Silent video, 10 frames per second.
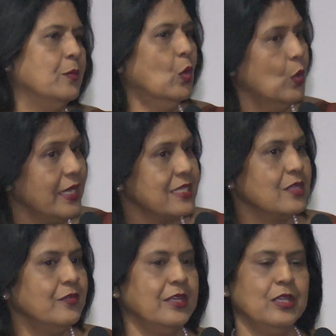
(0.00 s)
old
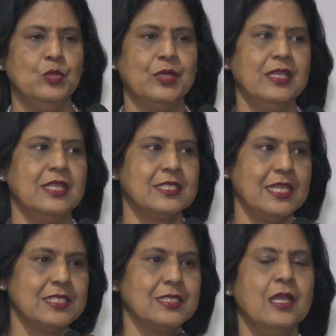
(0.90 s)
denture wearer you can
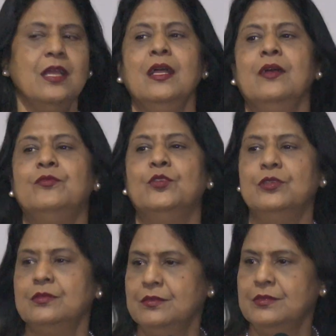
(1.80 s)
assess for
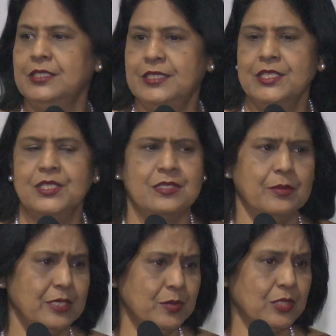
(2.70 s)
the denture
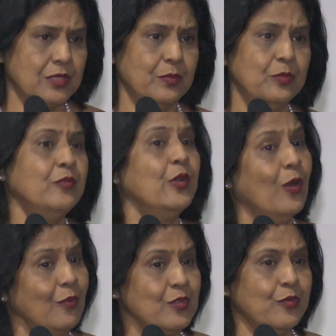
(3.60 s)
stability, whatever. Because we
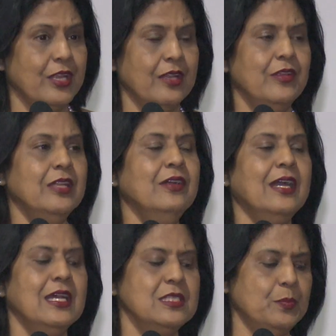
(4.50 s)
always forget. Whenever I
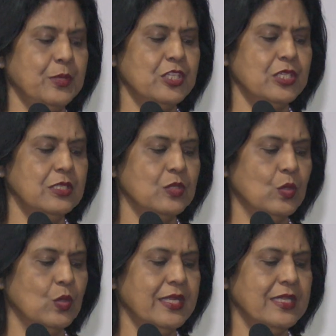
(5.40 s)
ask the patient, is an
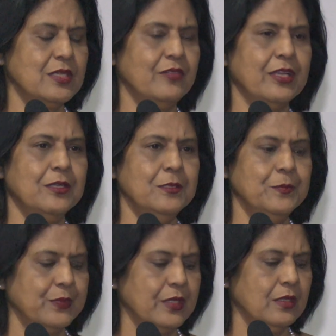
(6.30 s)
old denture wearer?
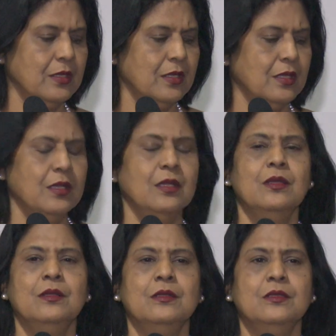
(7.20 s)

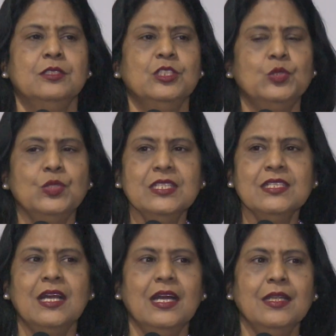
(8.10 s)
The student
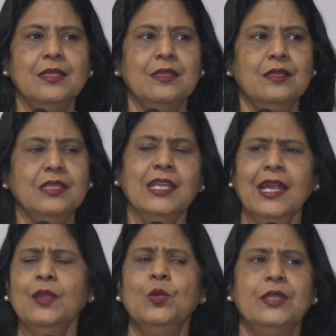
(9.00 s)
says, hard. He
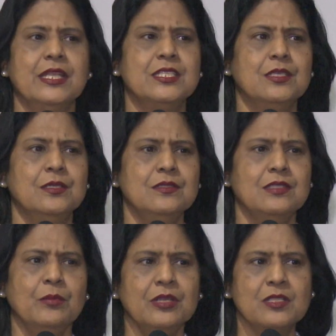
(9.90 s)
had an old denture
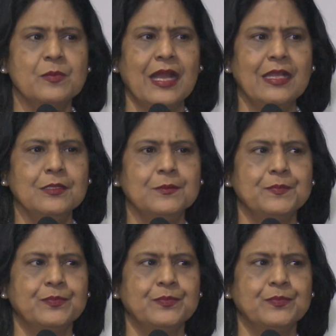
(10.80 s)
some years back.